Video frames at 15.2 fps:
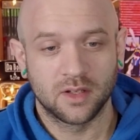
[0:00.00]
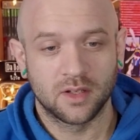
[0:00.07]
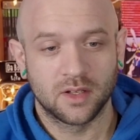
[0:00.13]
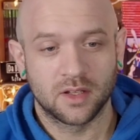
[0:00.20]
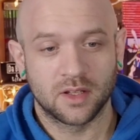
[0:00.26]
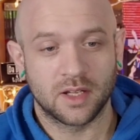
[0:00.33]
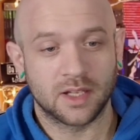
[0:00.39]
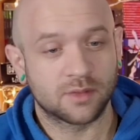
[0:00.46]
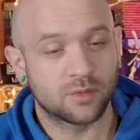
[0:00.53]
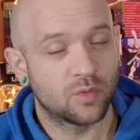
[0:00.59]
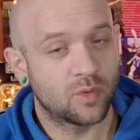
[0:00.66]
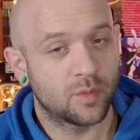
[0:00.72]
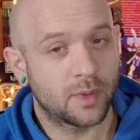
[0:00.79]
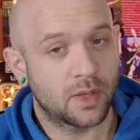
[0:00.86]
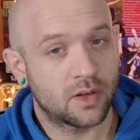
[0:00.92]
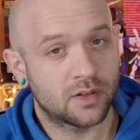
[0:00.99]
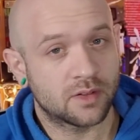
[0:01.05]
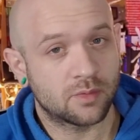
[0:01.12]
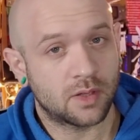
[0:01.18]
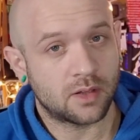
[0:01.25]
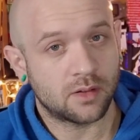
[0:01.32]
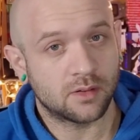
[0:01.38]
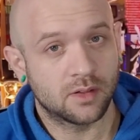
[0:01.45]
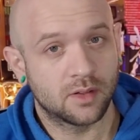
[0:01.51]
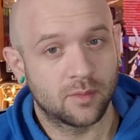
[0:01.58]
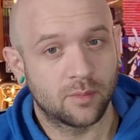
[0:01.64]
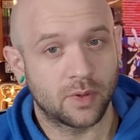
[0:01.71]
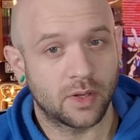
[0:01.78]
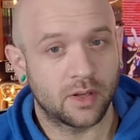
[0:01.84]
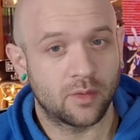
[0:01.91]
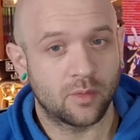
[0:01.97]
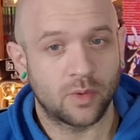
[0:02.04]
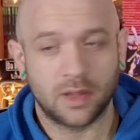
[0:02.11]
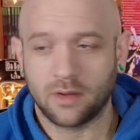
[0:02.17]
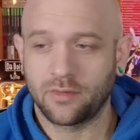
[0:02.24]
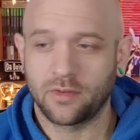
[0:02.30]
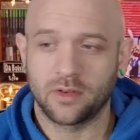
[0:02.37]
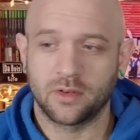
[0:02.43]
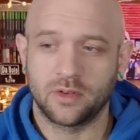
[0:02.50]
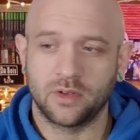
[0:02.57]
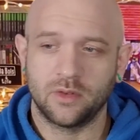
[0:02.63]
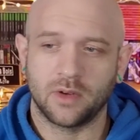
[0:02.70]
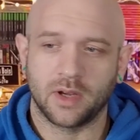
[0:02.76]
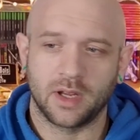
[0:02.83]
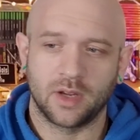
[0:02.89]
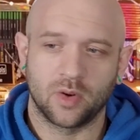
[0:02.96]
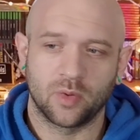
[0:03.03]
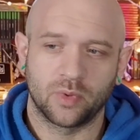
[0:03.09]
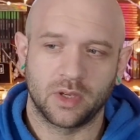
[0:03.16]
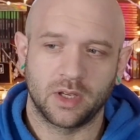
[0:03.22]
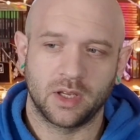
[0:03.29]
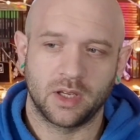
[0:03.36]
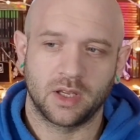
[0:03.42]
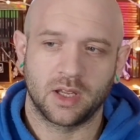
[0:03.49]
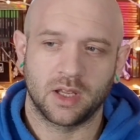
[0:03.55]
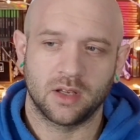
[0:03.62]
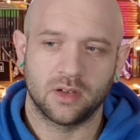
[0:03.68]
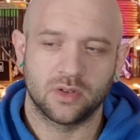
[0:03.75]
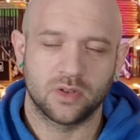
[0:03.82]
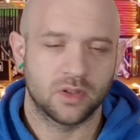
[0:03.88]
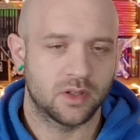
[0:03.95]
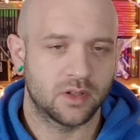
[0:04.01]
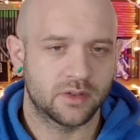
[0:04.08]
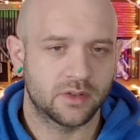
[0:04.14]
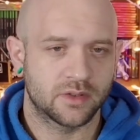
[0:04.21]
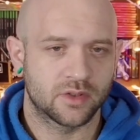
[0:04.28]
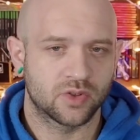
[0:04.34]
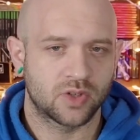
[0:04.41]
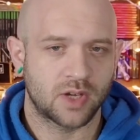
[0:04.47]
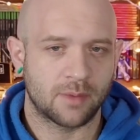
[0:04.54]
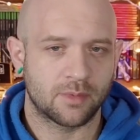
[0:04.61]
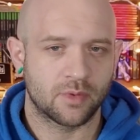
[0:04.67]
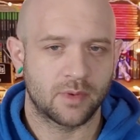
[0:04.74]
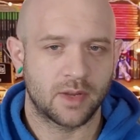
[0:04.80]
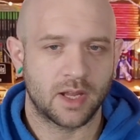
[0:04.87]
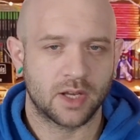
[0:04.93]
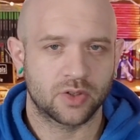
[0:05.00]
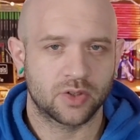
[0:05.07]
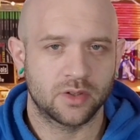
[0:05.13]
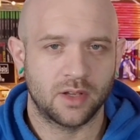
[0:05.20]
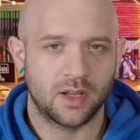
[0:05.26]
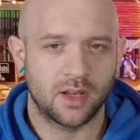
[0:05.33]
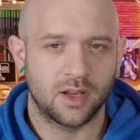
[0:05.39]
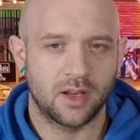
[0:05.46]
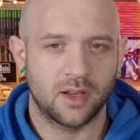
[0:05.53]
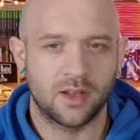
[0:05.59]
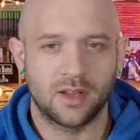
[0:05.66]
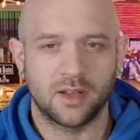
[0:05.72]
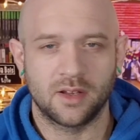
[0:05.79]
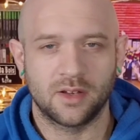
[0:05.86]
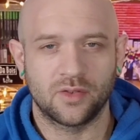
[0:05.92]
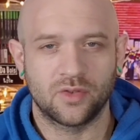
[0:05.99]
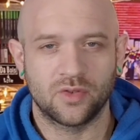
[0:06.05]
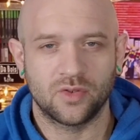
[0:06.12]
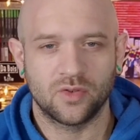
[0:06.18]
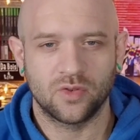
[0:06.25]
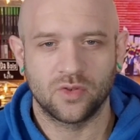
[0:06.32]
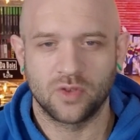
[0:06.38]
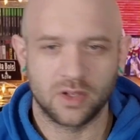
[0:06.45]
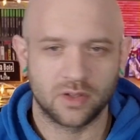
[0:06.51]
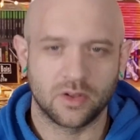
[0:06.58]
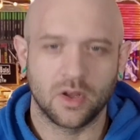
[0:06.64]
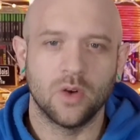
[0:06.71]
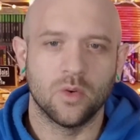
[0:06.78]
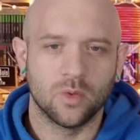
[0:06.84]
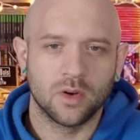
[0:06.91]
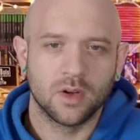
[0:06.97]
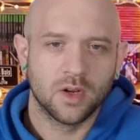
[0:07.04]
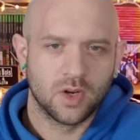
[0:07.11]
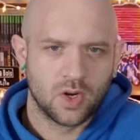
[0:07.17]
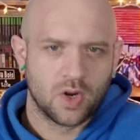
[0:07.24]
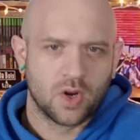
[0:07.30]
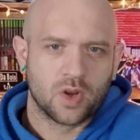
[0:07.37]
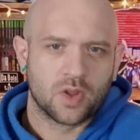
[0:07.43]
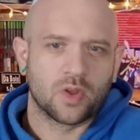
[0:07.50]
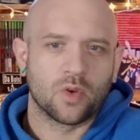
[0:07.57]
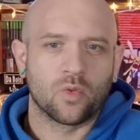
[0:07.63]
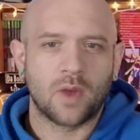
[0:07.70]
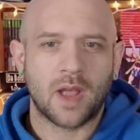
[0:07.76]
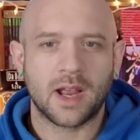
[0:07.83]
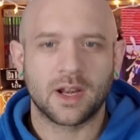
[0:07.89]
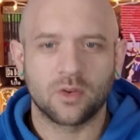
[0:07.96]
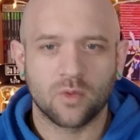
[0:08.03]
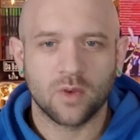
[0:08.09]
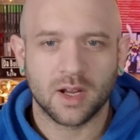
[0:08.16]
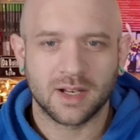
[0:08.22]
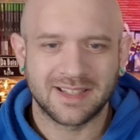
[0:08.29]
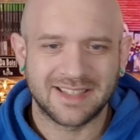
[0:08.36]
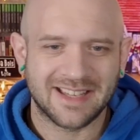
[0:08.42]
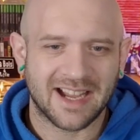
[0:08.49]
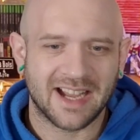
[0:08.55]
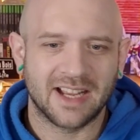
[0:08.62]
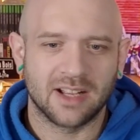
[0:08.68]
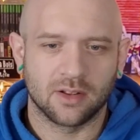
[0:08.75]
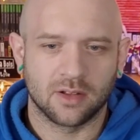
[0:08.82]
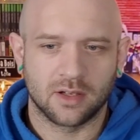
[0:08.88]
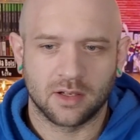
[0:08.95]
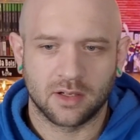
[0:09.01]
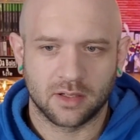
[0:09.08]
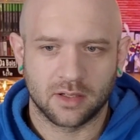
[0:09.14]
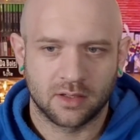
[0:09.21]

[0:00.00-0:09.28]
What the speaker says: the next one will be good as well. But without further ado, I hope we get into this chapter reaction, and let's go. The Ragnarok dialogue.